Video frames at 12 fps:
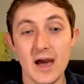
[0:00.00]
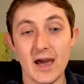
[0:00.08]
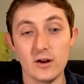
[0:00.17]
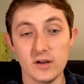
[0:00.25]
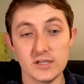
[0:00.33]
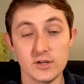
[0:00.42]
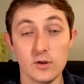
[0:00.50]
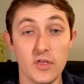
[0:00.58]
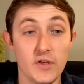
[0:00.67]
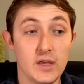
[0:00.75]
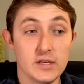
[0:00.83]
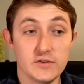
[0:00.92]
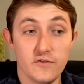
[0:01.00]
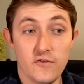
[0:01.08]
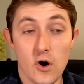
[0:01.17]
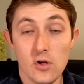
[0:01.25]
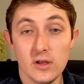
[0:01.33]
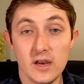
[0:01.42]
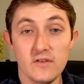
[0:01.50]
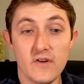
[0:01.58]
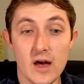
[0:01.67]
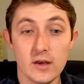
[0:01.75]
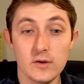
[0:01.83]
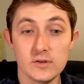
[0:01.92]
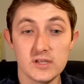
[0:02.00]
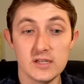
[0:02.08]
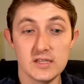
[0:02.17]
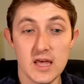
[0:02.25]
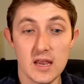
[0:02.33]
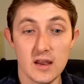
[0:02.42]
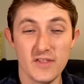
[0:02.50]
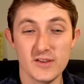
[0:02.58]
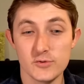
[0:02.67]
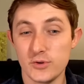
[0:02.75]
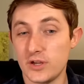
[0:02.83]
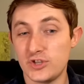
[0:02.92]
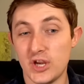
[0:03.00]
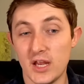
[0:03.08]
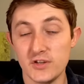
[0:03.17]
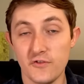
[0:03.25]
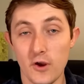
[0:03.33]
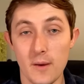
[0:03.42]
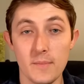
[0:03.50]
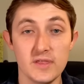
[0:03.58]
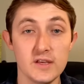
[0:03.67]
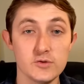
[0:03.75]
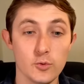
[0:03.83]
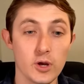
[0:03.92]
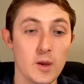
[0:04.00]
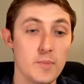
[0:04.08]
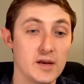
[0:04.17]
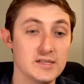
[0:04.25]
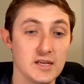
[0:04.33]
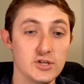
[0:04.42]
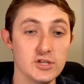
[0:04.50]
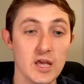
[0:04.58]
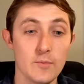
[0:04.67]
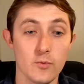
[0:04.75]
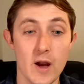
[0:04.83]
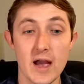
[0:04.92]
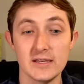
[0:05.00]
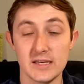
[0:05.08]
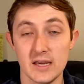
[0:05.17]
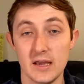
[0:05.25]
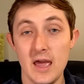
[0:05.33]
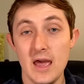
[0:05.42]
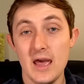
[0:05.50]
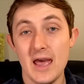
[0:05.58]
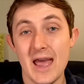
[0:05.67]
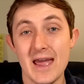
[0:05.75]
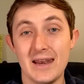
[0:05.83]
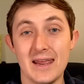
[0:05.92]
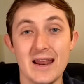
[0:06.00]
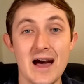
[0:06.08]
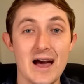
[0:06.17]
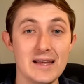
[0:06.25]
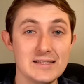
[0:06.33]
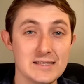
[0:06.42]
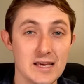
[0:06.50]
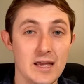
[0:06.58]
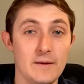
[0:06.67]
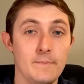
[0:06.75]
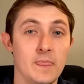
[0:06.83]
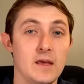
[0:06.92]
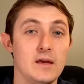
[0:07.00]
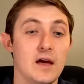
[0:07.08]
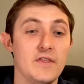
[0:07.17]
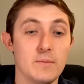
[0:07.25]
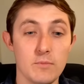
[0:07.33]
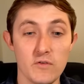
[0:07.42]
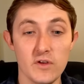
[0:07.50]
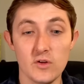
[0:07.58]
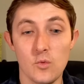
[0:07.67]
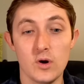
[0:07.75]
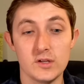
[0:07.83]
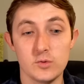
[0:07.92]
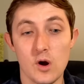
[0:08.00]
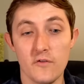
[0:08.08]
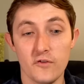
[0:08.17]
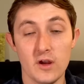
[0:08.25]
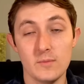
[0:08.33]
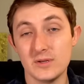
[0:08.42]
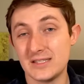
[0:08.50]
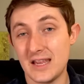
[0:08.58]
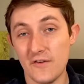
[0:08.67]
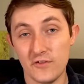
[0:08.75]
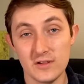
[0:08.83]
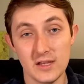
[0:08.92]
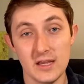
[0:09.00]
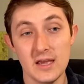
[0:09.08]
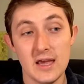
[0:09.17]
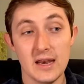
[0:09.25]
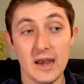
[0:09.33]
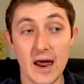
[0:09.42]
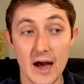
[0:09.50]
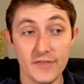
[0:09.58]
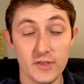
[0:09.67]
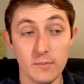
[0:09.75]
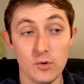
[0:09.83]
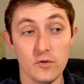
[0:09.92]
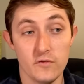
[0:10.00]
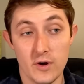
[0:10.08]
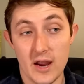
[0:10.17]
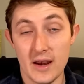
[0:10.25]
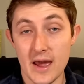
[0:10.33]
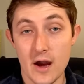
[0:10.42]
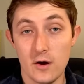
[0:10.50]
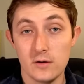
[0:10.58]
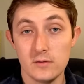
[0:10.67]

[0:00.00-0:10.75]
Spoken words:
I don't necessarily think he's fallen in value since then. Nothing's really changed for him, but these rookie picks, they just keep rising. And in hindsight, I think moving the 112 for him was definitely not the move right now.